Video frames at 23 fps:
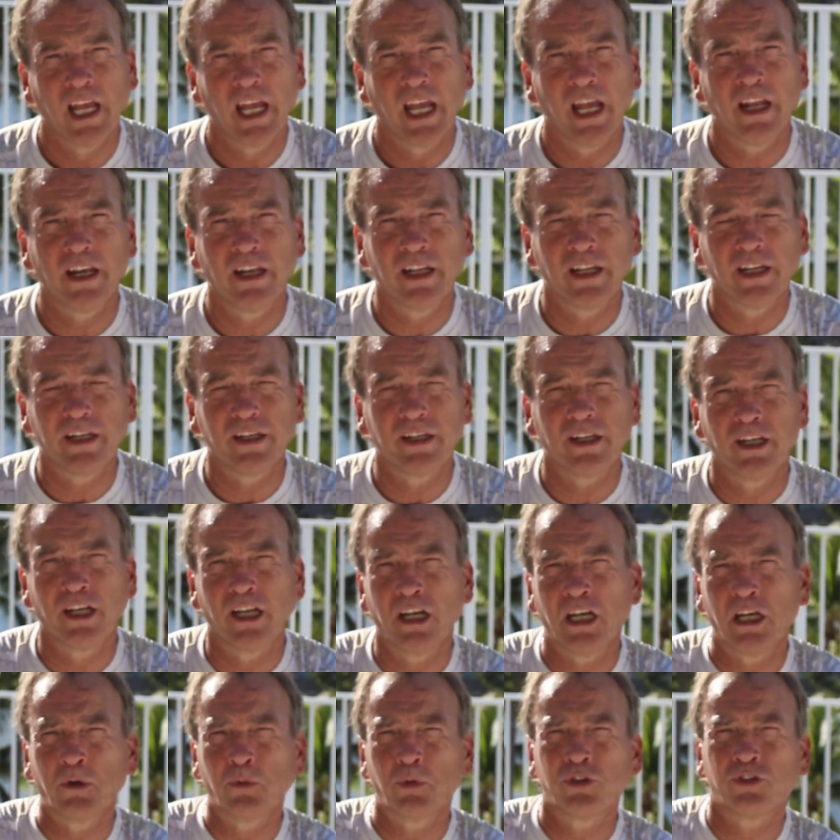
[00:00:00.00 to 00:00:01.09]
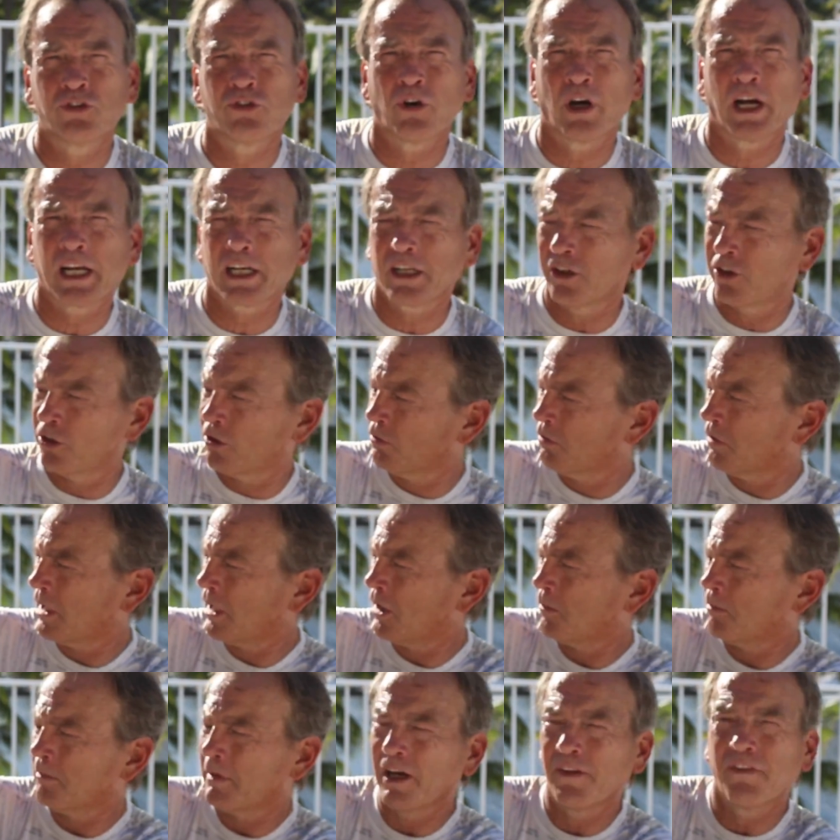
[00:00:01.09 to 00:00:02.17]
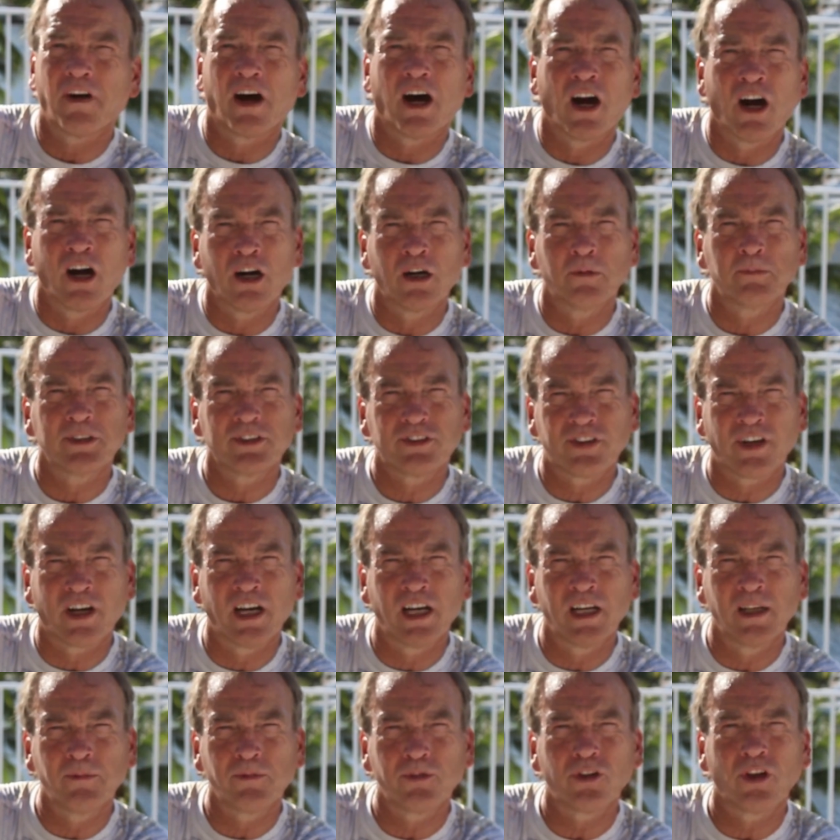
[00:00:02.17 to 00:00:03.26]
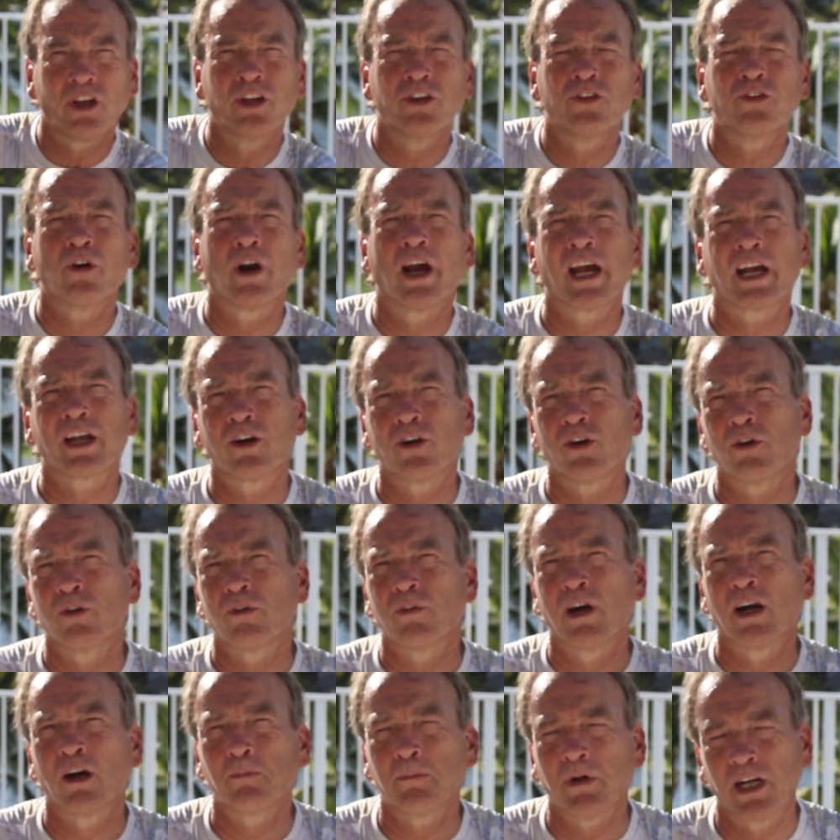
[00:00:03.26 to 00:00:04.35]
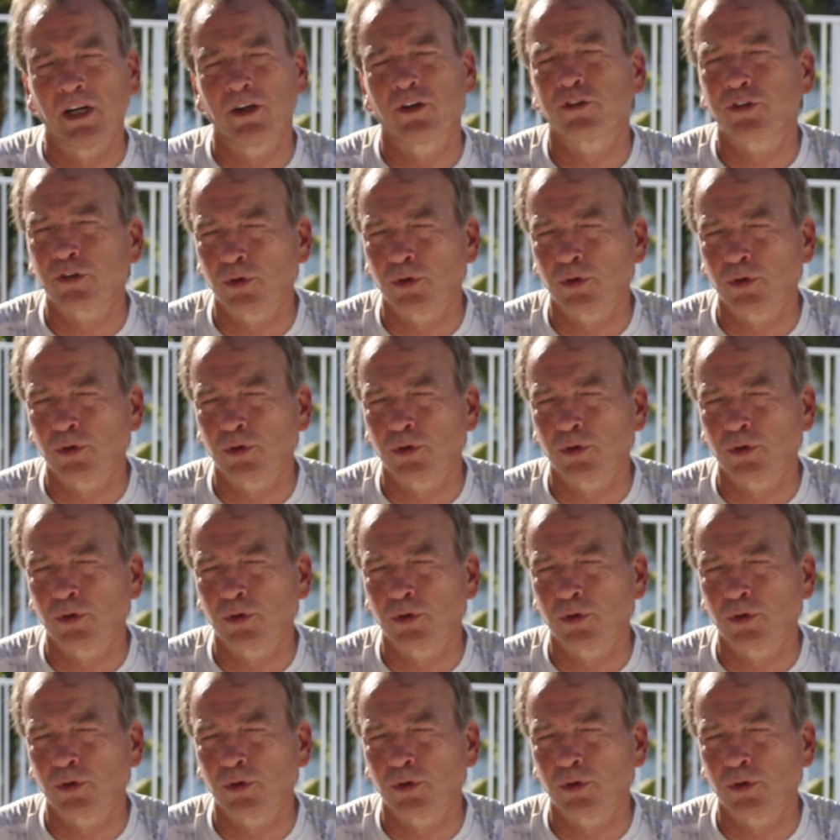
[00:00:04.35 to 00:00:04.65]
and that it was dragging her around by the arm at times and dragging her around by her